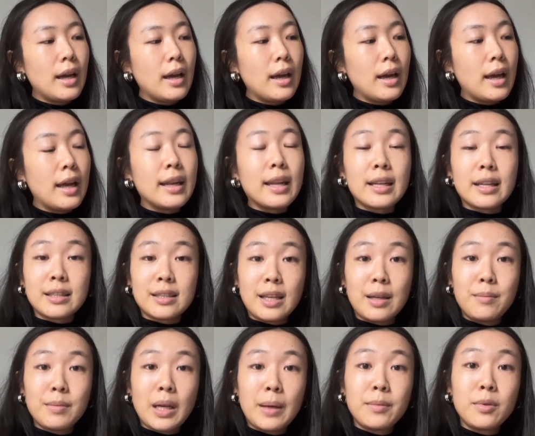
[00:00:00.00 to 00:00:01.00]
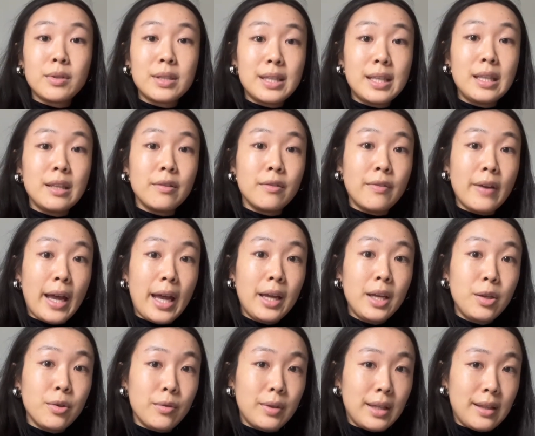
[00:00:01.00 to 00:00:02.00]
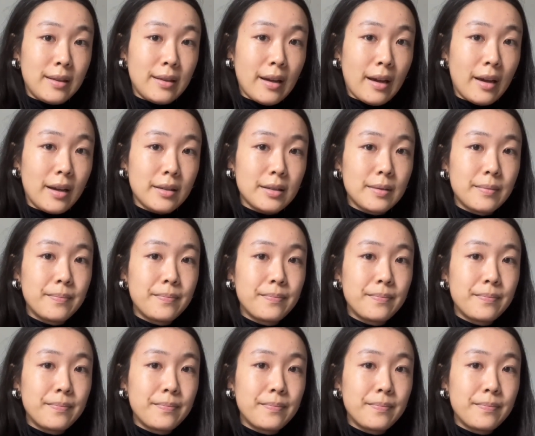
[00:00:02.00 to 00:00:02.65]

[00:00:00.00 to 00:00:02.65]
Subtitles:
and at the same time you see the value in that,